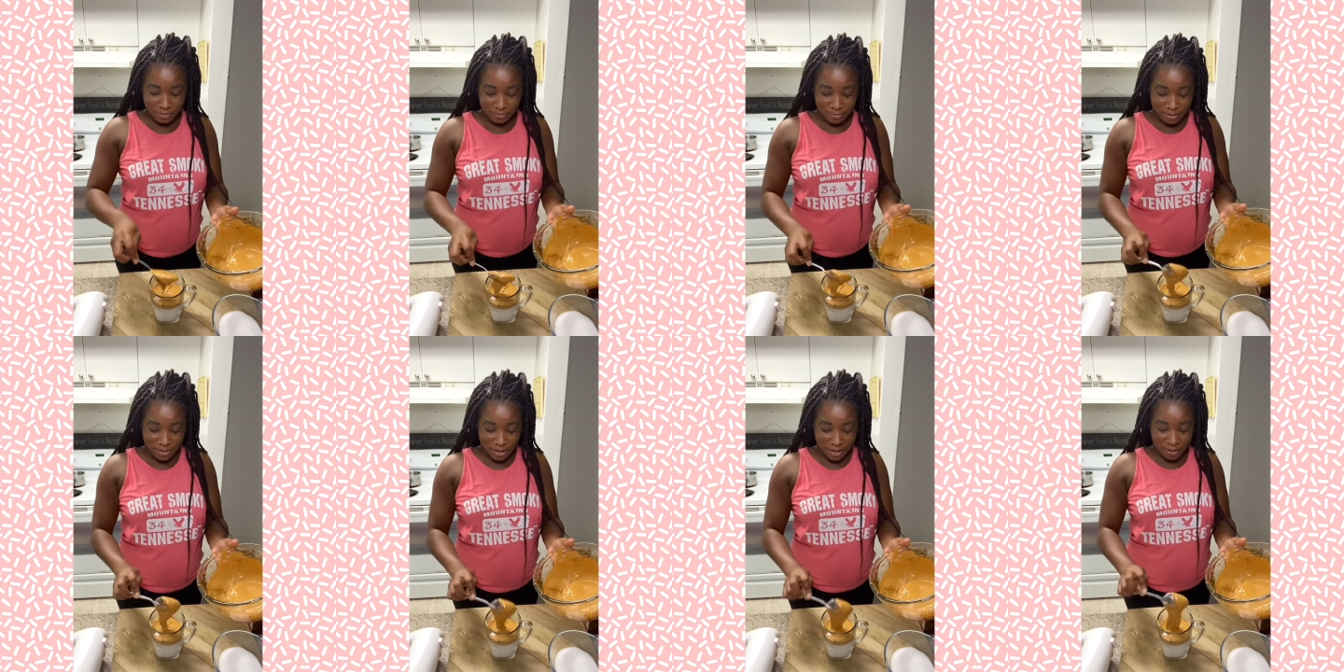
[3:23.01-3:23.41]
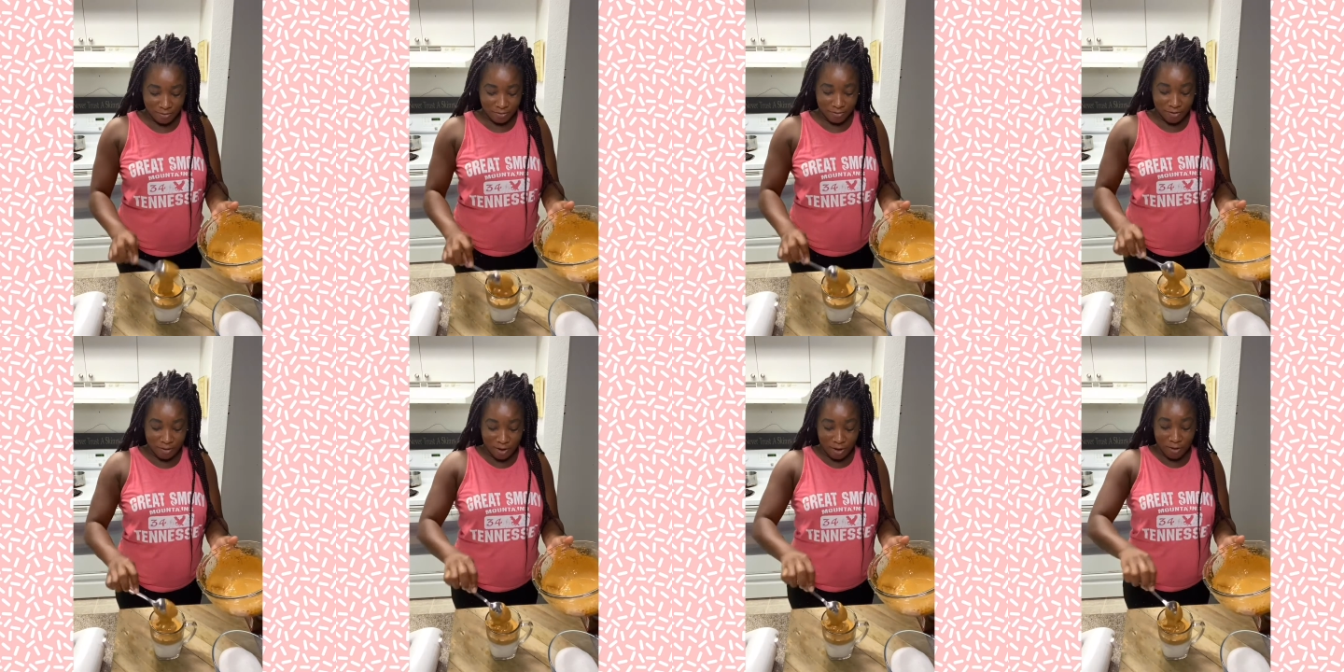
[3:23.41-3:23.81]
We
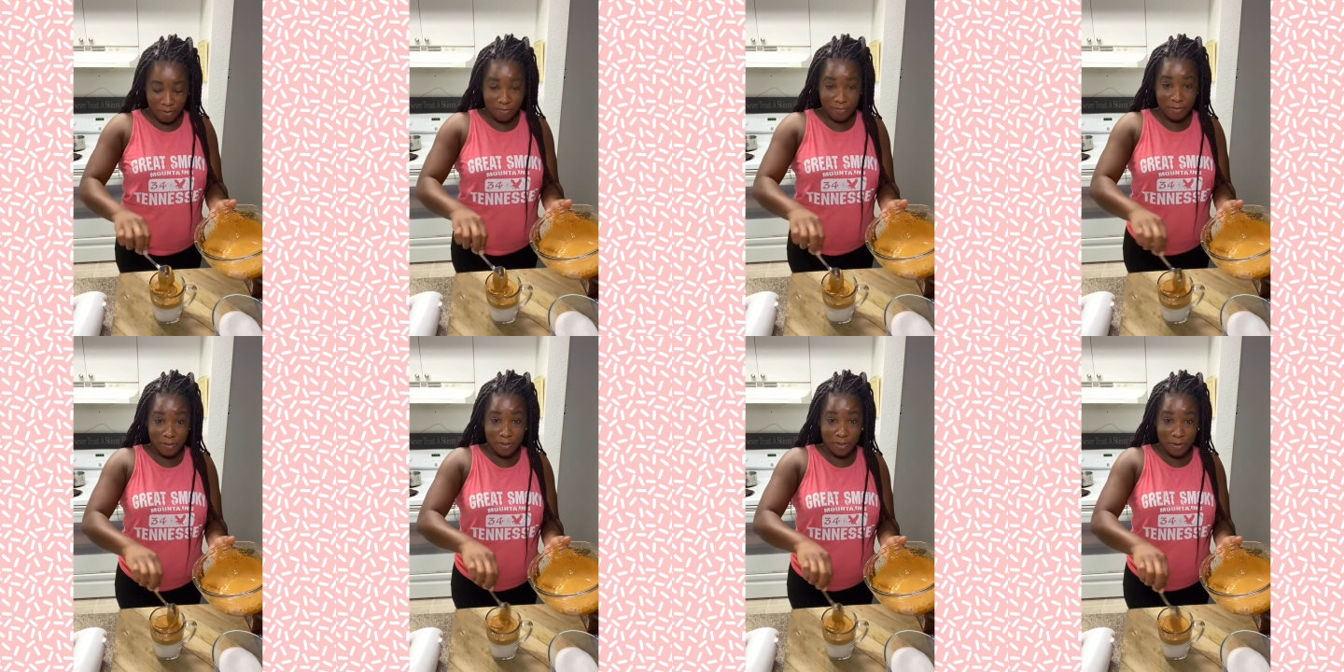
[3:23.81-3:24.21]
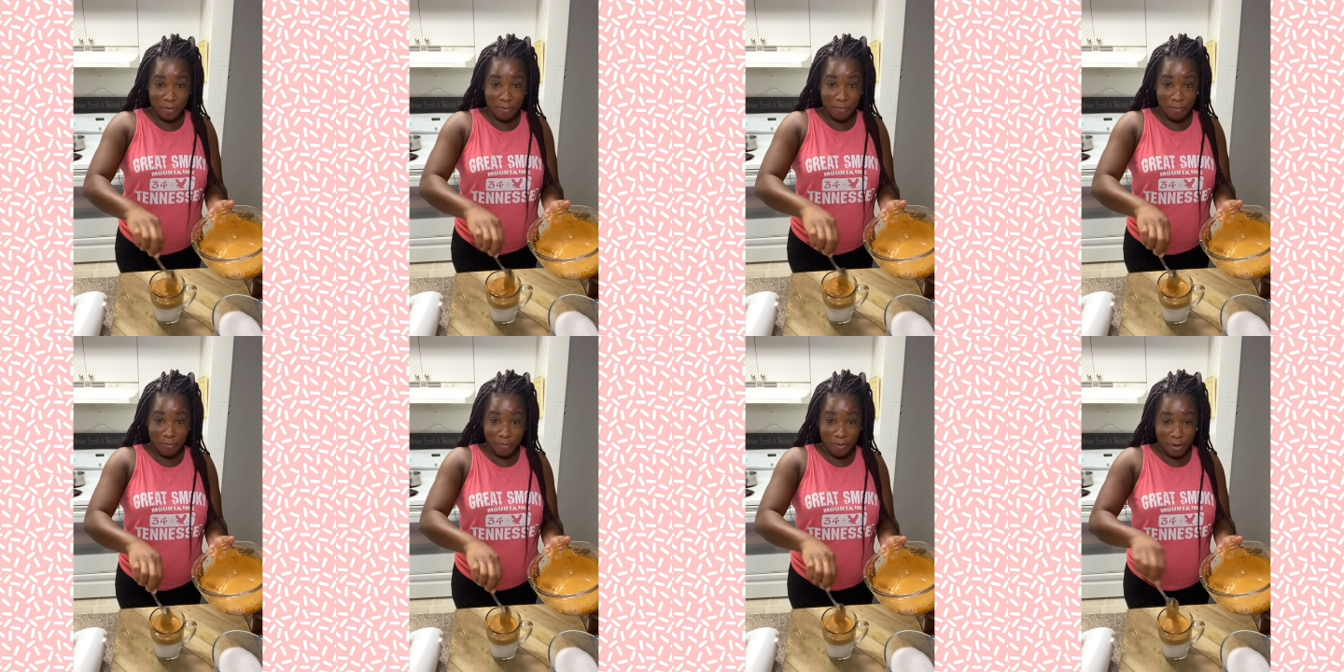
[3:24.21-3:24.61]
have coffee
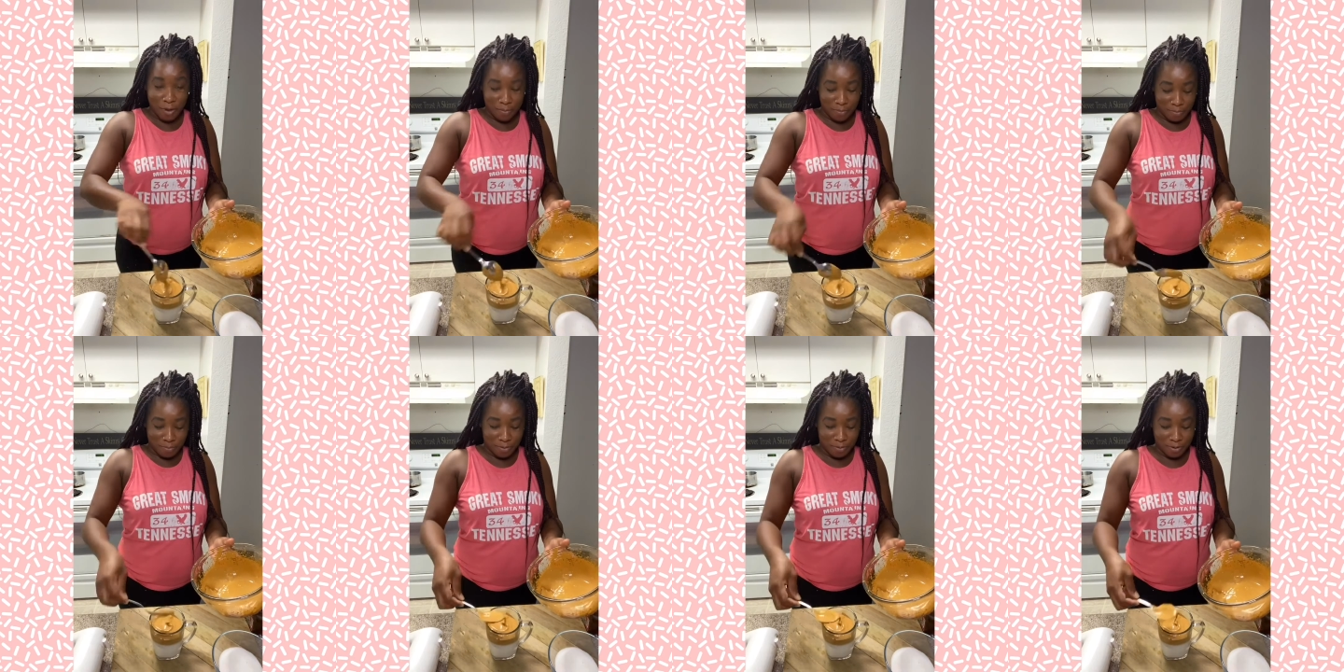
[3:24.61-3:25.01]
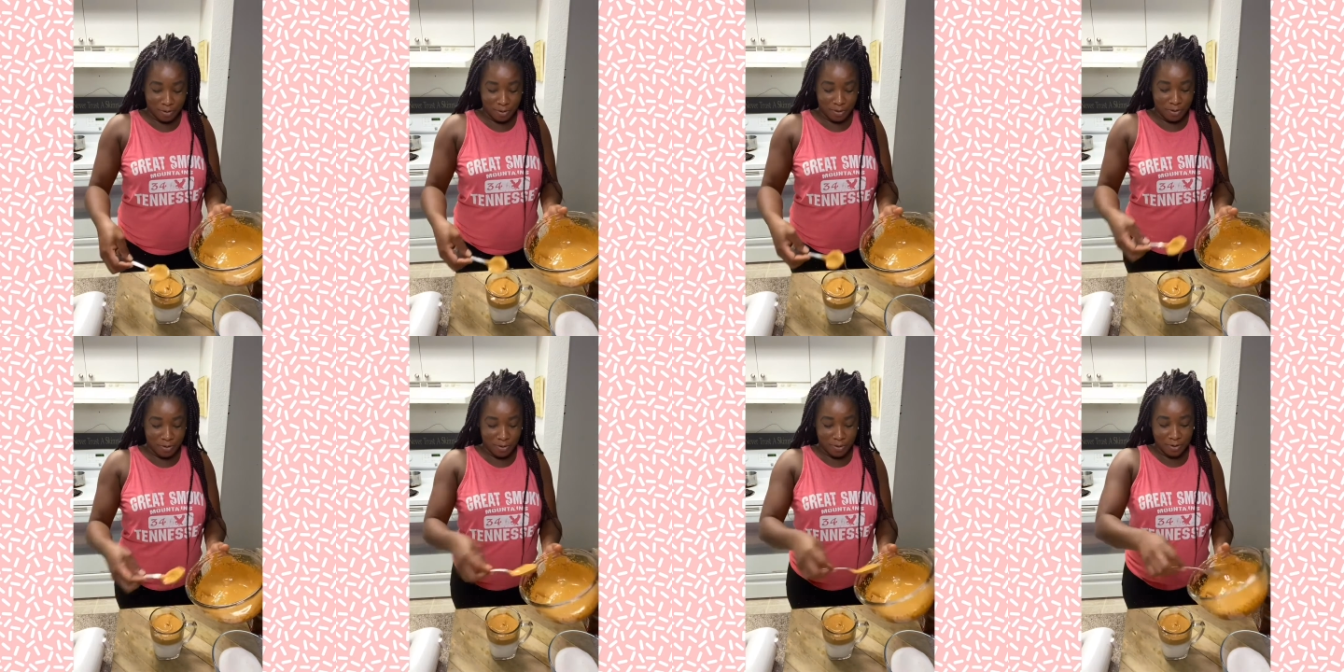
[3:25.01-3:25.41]
whip.
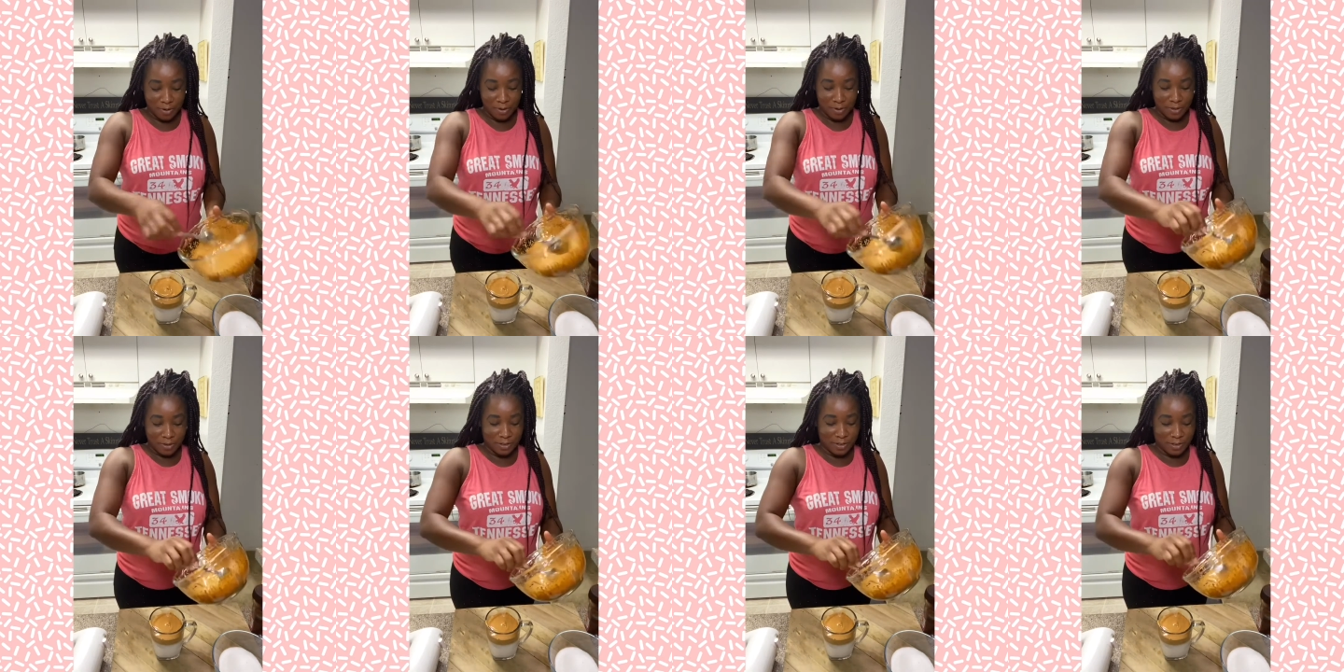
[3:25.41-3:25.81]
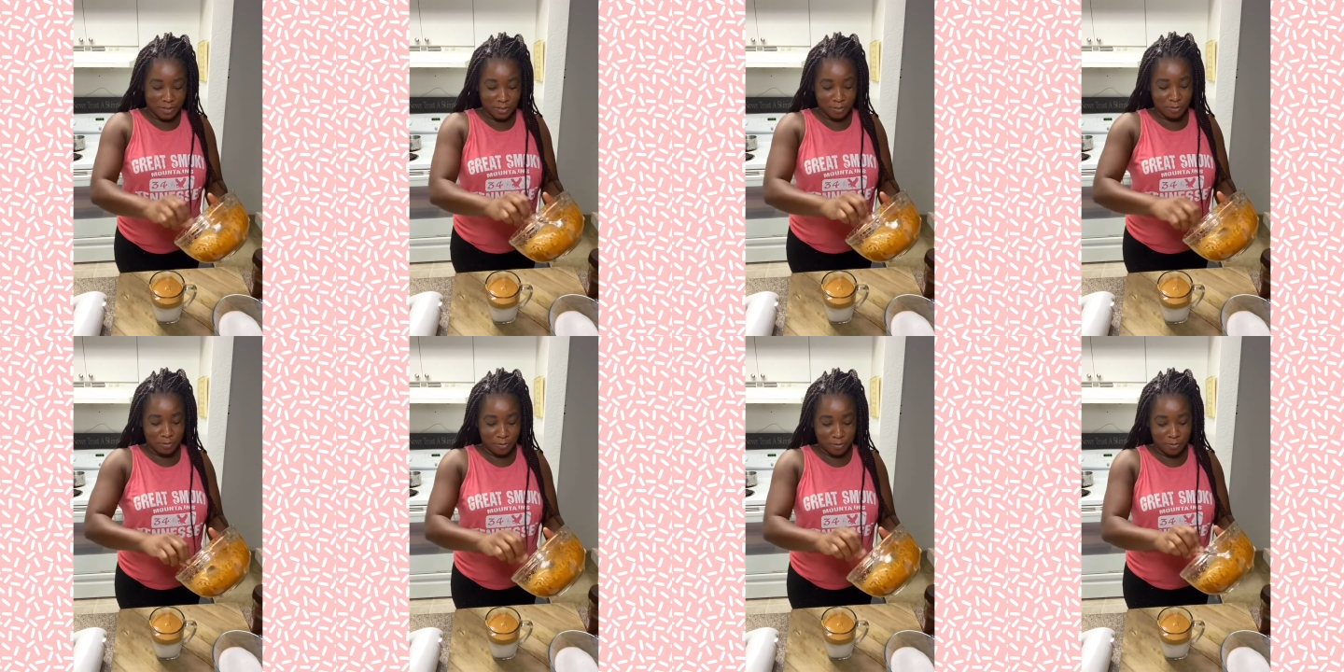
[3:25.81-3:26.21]
This
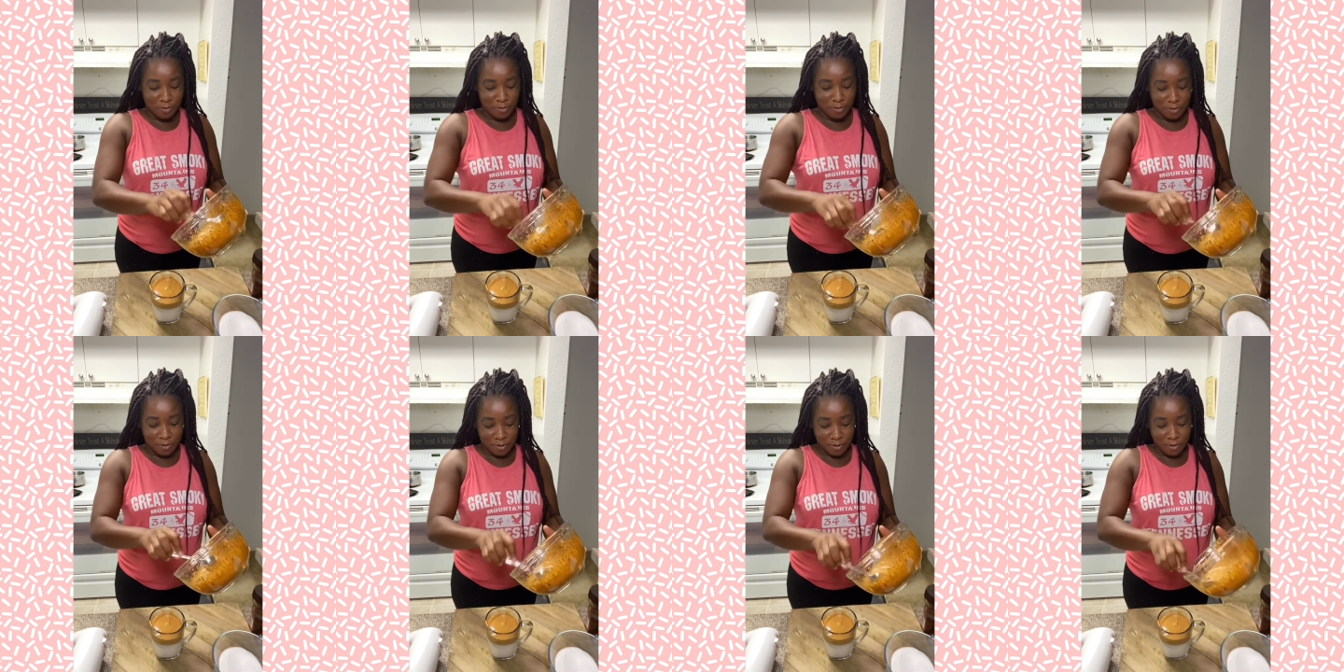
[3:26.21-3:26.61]
is cool.